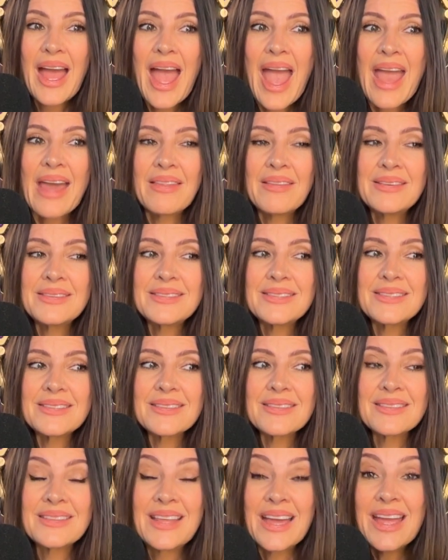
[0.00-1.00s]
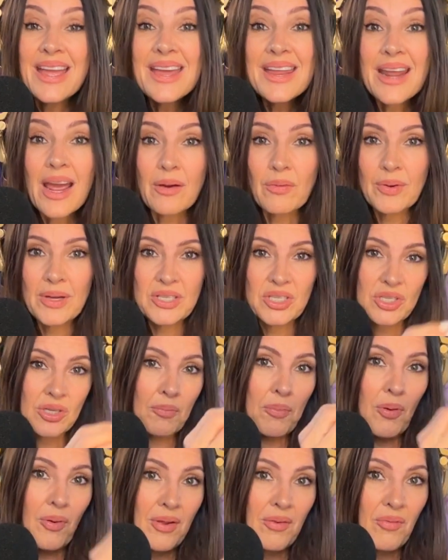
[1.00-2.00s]
And then I reached
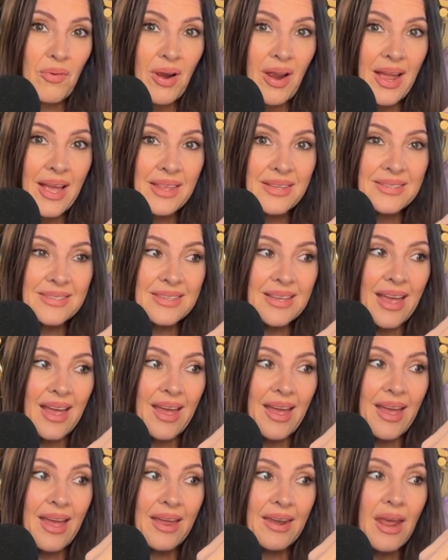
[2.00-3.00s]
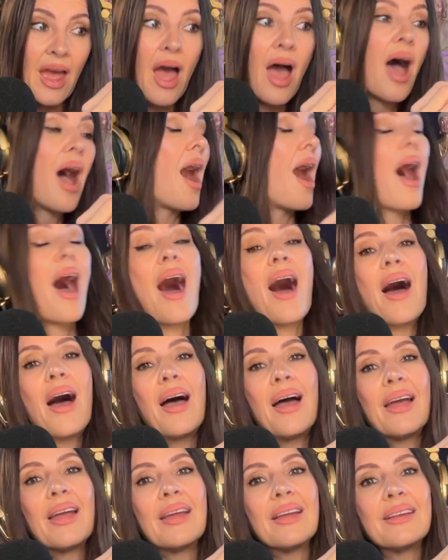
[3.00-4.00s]
a point where I said,
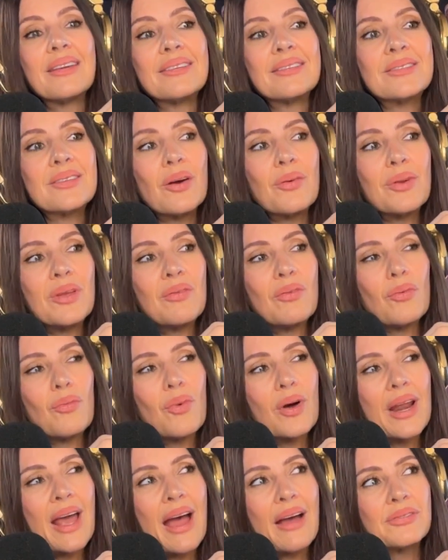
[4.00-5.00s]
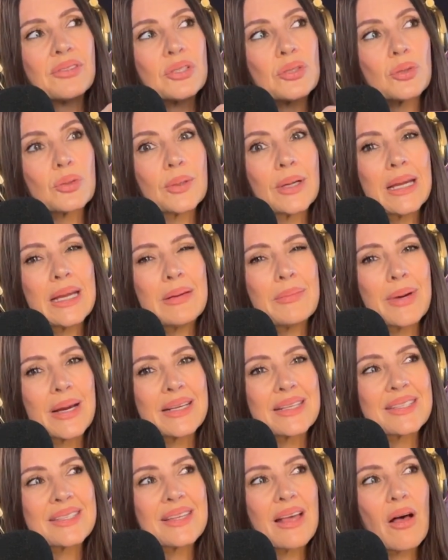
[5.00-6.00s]
I don't even want to have to train
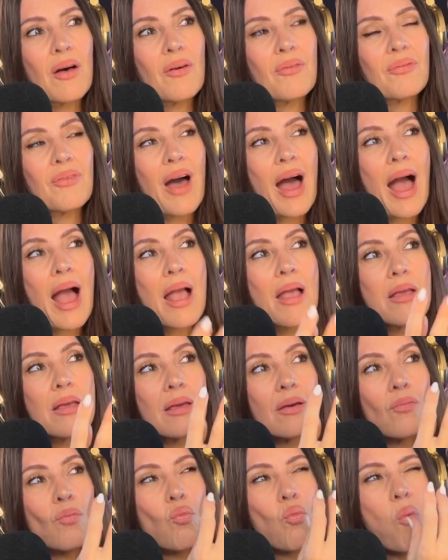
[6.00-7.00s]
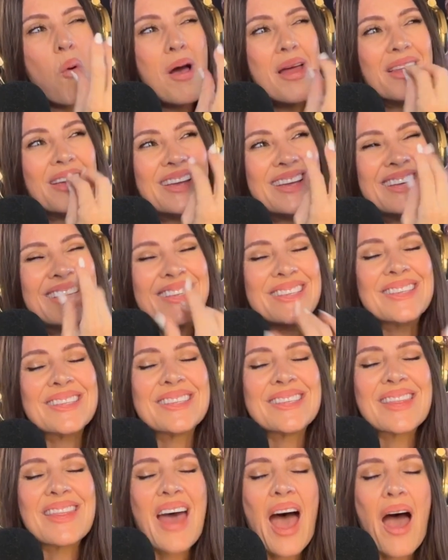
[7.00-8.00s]
myself. What
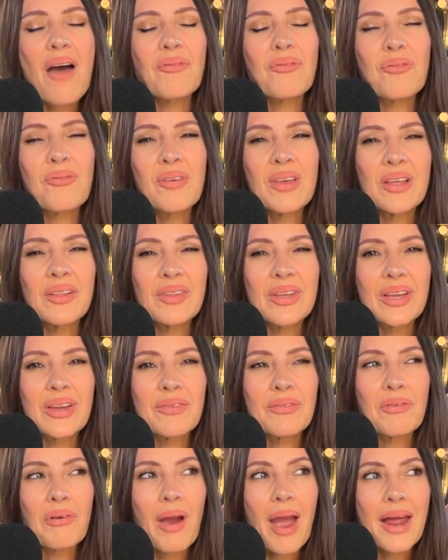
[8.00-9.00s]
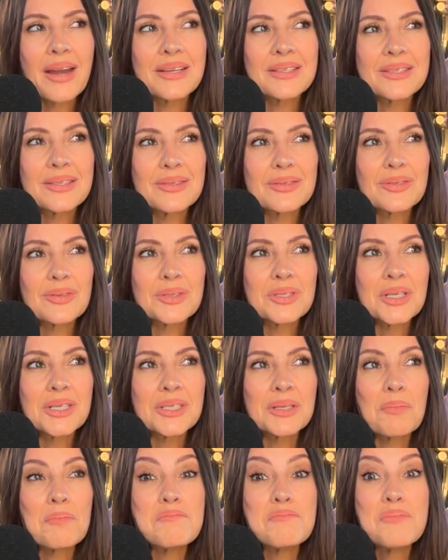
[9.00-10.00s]
is that feeling of gratitude? So I
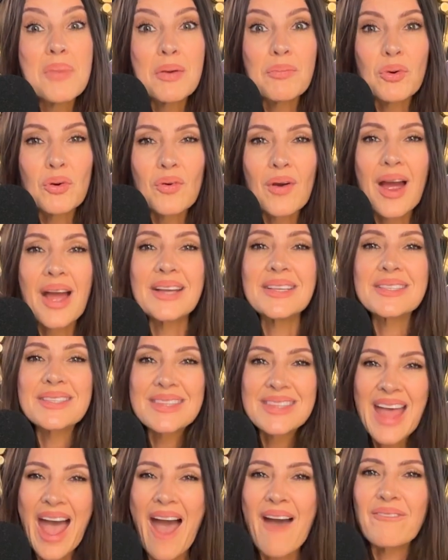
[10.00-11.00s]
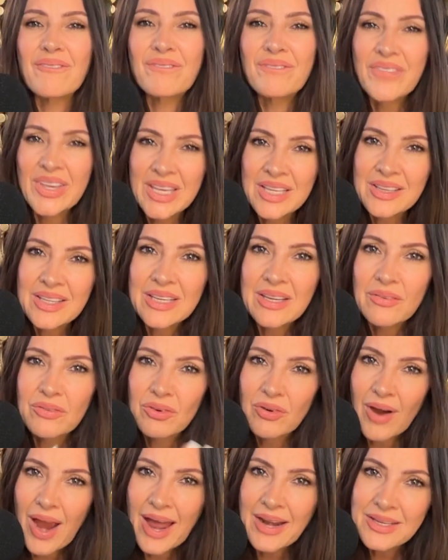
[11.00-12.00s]
tried to memorize that feeling
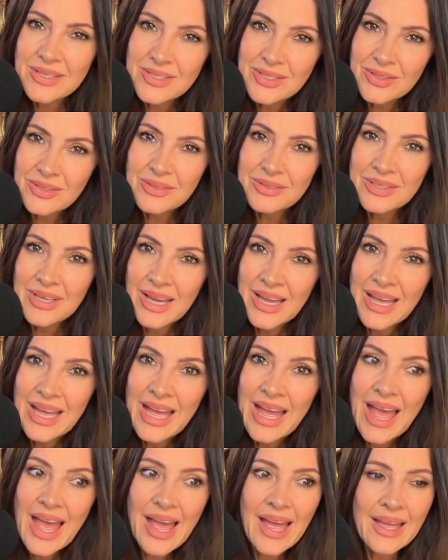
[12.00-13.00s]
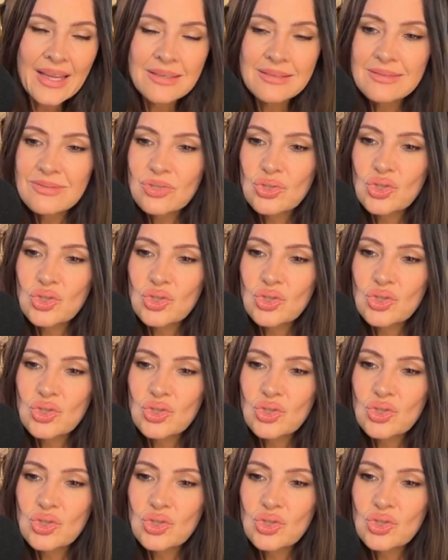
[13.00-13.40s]
of gratitude and